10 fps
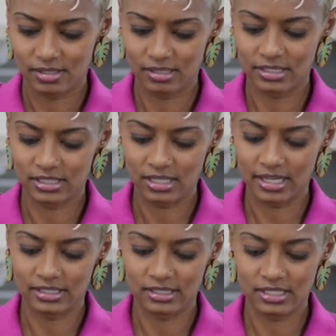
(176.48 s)
Little
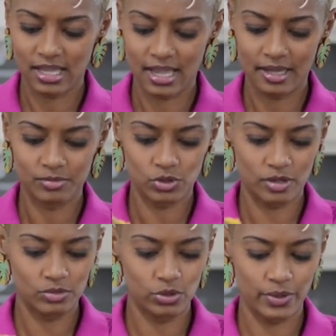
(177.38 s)
at a time. So
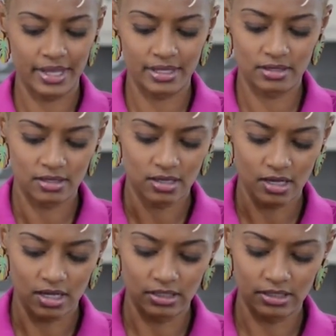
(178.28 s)
I'm doing
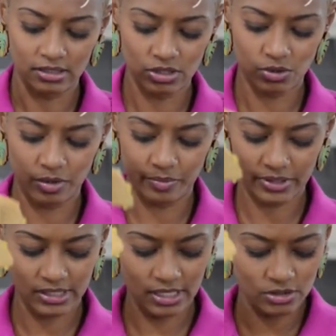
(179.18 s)
a little sweet
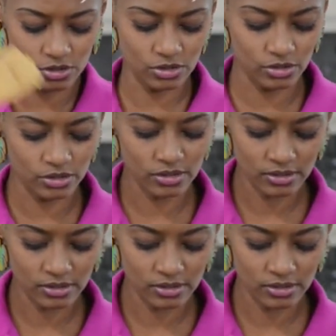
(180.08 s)
potato